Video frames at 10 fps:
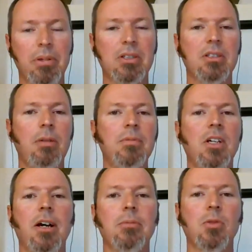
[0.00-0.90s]
but
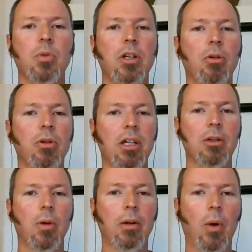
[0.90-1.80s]
sometimes we don't get
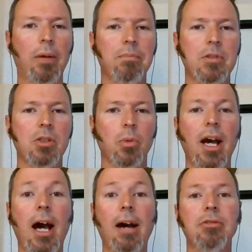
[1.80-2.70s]
it right away so
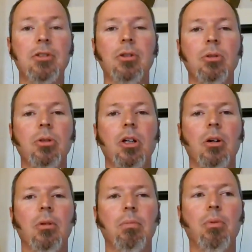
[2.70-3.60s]
we have to
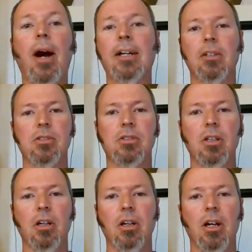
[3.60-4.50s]

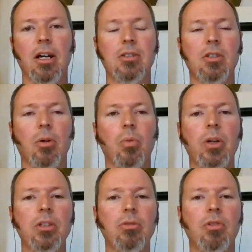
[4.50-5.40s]
practice and so
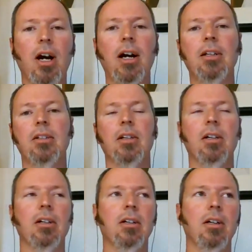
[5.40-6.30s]
when you've got
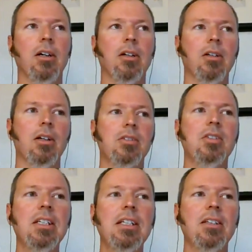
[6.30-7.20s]
a, a, a
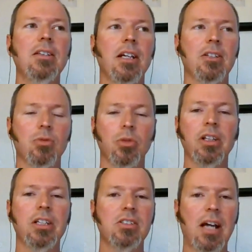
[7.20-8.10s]
scene that is
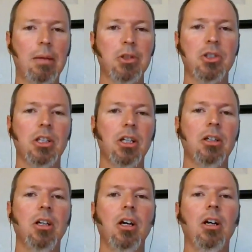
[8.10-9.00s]
really establishing
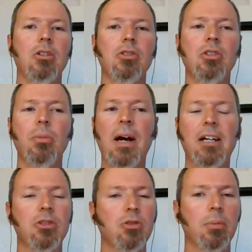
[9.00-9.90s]
it just go
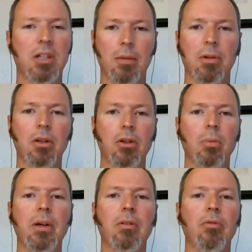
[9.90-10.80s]
back and trim it up a
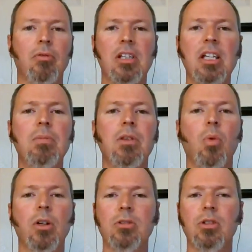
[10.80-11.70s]
little bit. Keep the
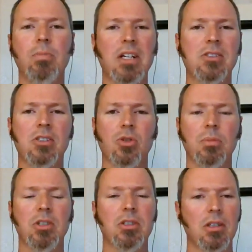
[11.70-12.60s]
one or two best
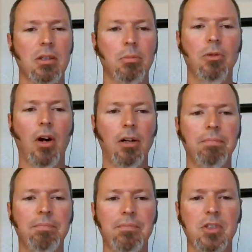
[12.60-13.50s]
descriptions and then move on.
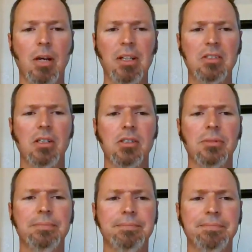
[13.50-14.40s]
Does that make sense?